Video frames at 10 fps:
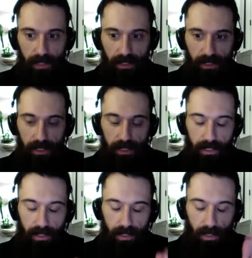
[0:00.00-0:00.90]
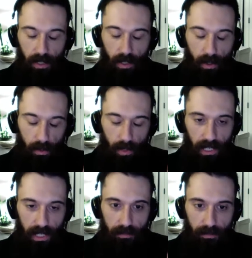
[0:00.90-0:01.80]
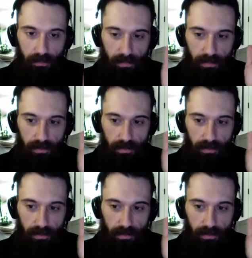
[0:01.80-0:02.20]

It's like, oh, I'm